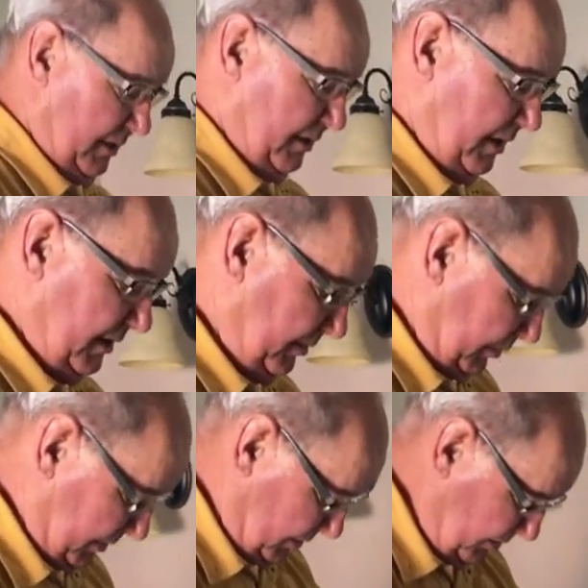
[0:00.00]
you take the
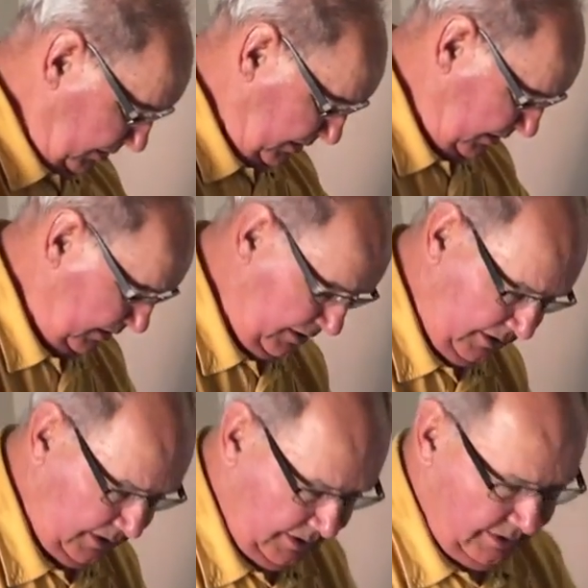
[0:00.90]
picture,
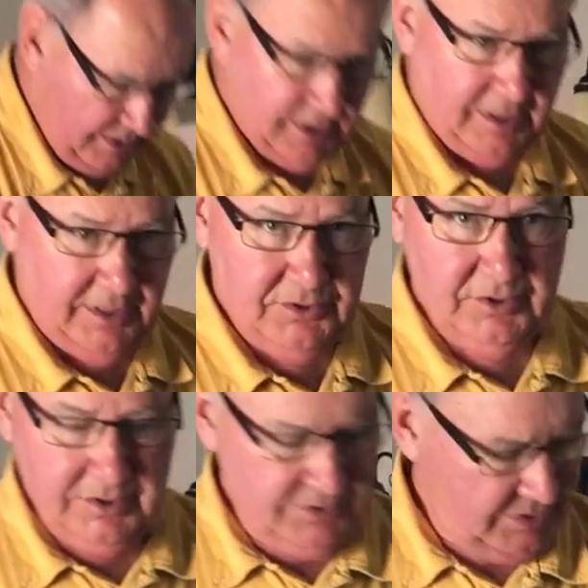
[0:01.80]
and as you
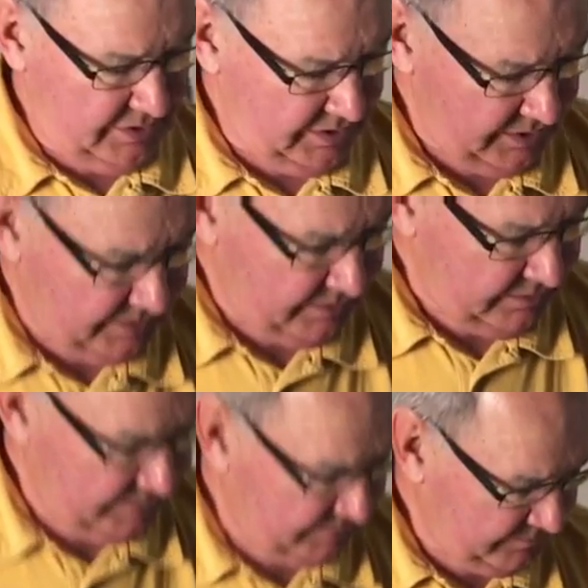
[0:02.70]
can see here,